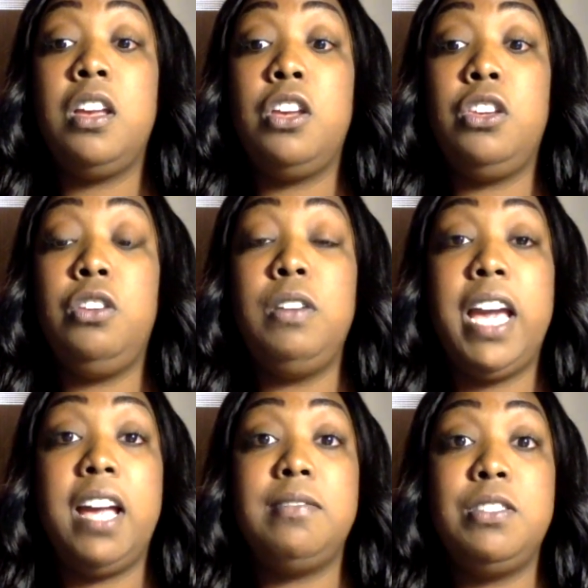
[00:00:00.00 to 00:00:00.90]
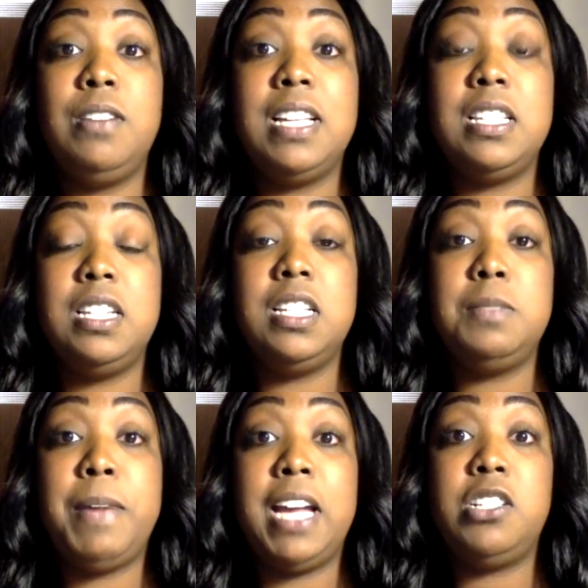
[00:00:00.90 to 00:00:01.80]
You have to, as a
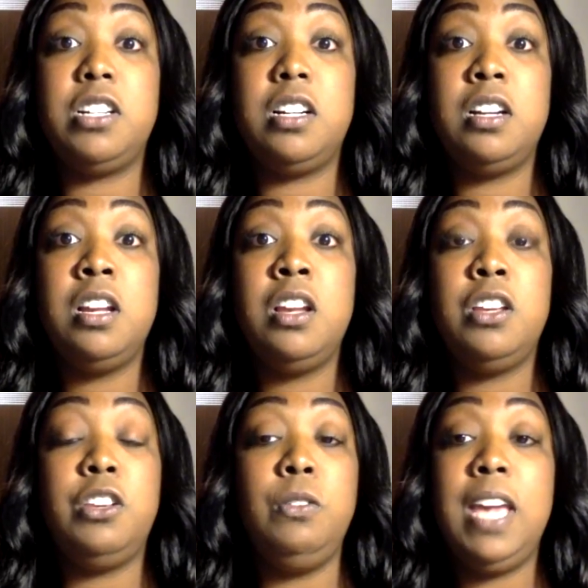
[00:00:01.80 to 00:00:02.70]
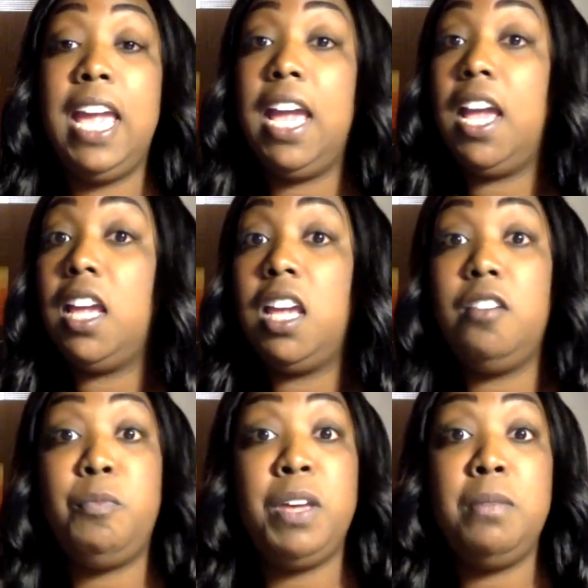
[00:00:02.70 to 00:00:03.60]
dispatcher, you can't
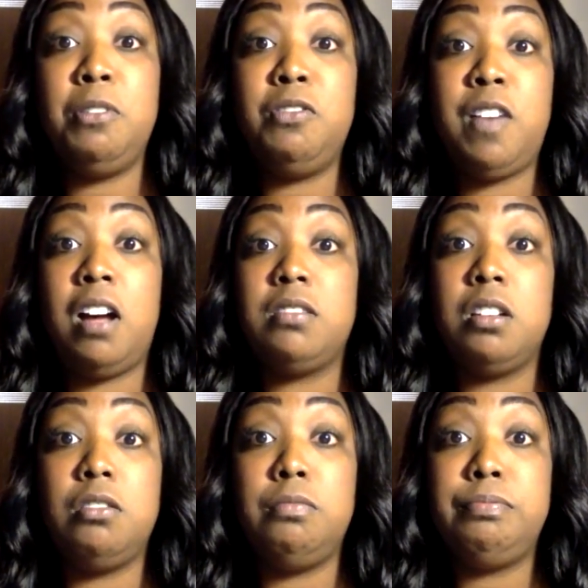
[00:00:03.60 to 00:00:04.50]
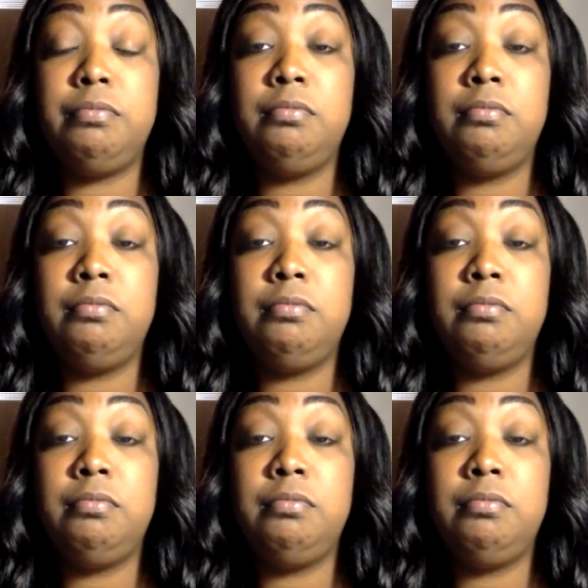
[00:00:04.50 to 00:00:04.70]
give people false hope.